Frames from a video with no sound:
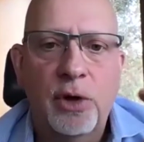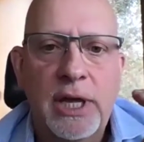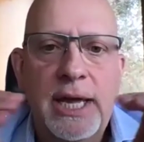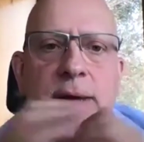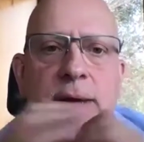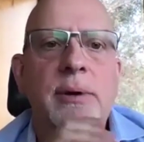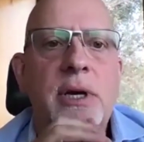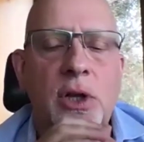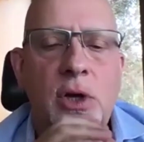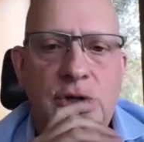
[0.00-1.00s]
fully
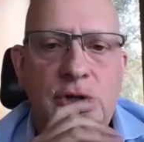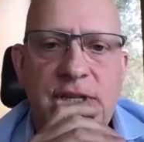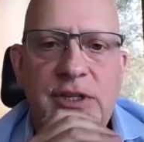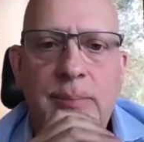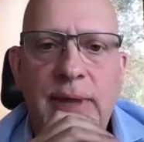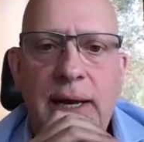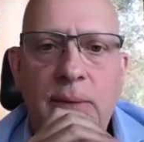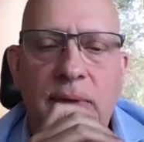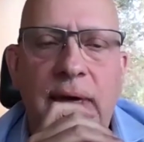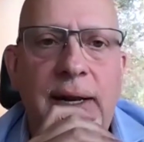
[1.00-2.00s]
closed system
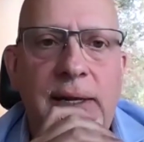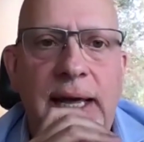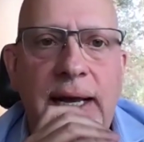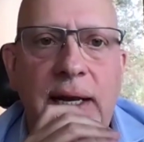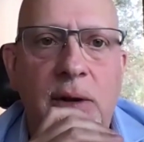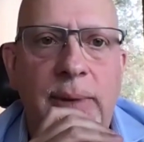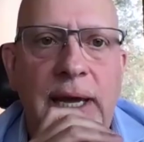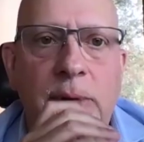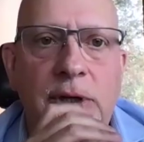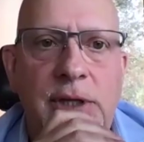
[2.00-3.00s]
that you'll
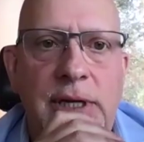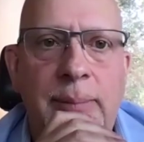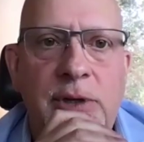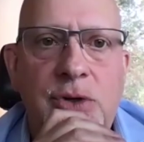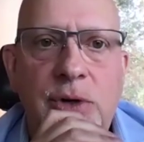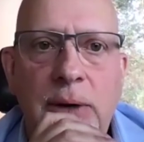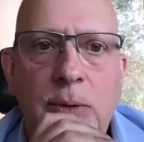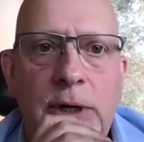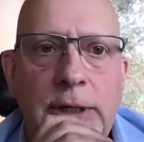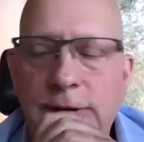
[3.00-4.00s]
be able to
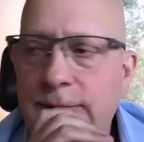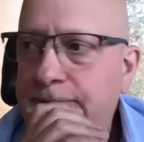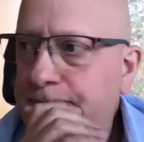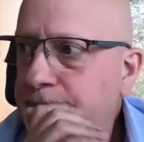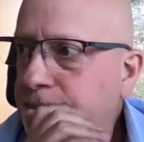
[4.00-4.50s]
demonstrate works?